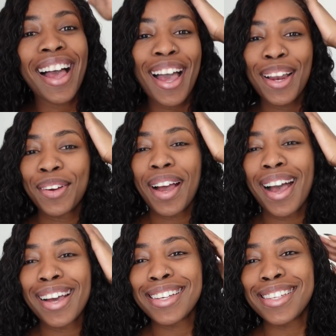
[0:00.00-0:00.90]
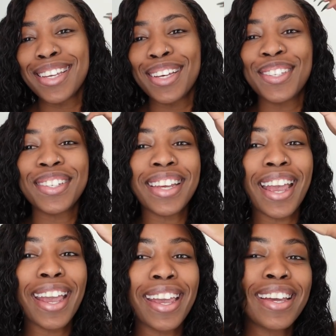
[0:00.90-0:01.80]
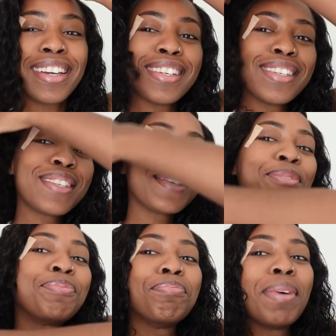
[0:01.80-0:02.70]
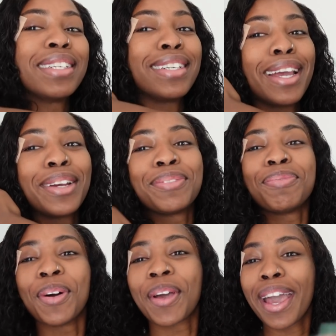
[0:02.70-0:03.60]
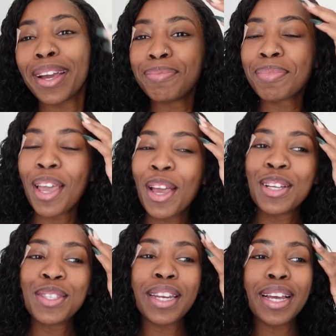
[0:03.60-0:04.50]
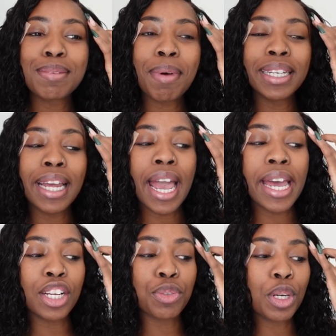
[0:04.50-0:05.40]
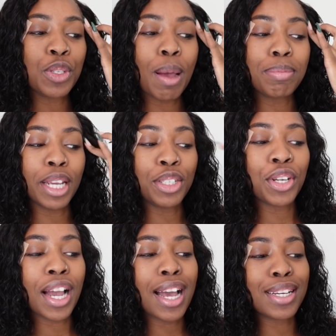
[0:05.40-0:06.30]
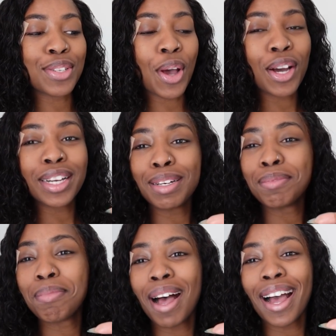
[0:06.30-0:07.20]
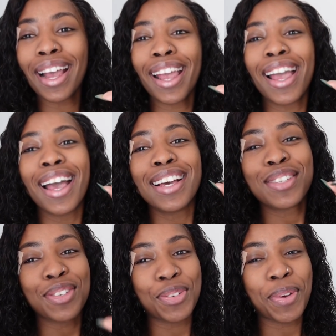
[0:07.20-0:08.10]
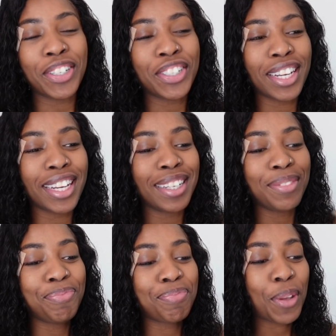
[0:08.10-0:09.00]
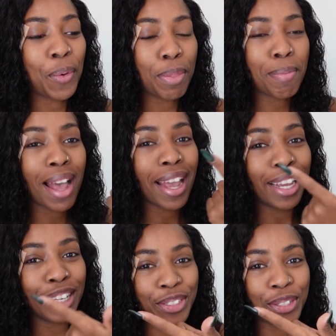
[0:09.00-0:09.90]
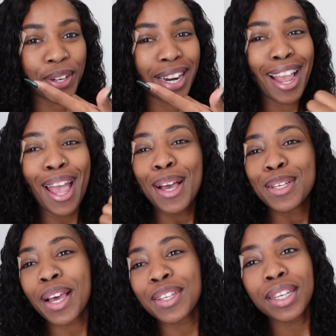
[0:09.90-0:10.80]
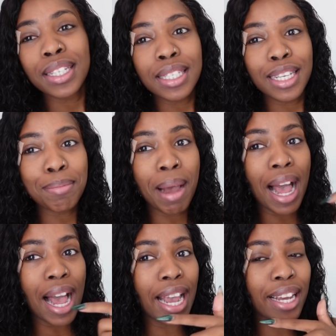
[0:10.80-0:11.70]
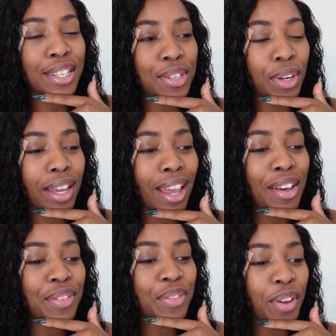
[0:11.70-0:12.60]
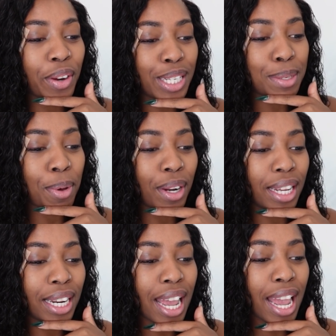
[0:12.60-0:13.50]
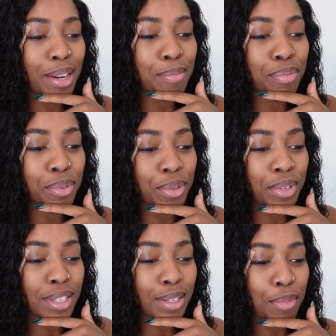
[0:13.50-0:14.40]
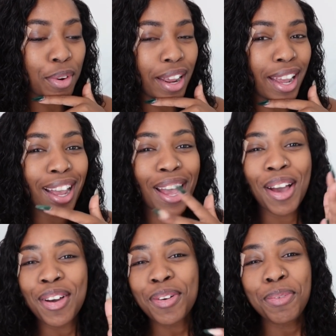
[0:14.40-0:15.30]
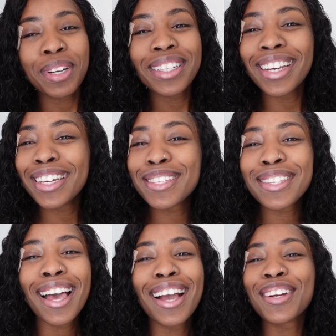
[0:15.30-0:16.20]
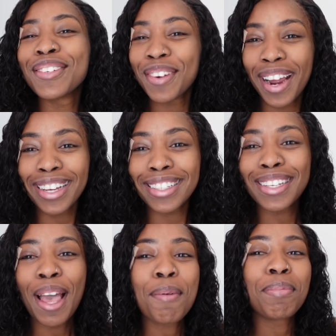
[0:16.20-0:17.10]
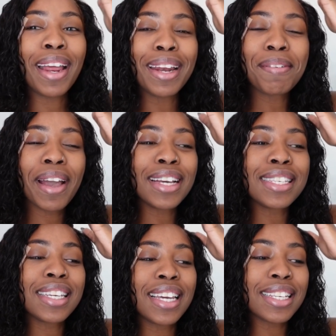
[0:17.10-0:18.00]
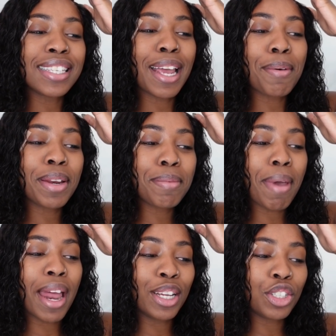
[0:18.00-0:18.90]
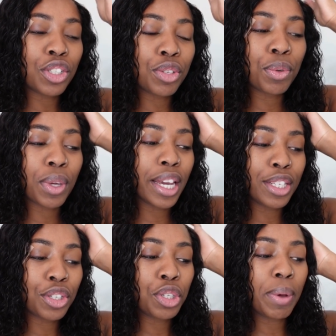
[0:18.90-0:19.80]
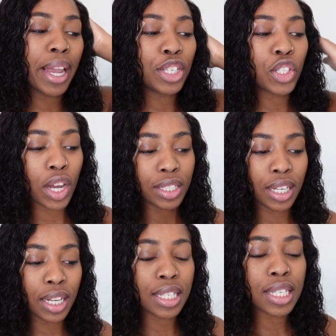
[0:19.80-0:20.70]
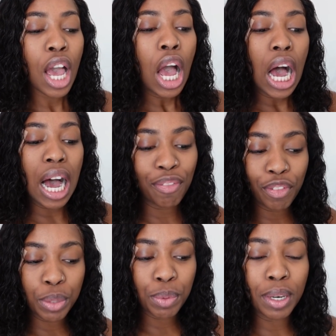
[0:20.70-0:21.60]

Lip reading: Hello, guys. Today is Monday, okay? Today is Monday, and I just wanted to update you guys on my situation with my injury. So as you can see, my eye is looking very swollen and a bruise this morning, which is great. But anyways, yesterday we didn't manage to get to a doctor's office.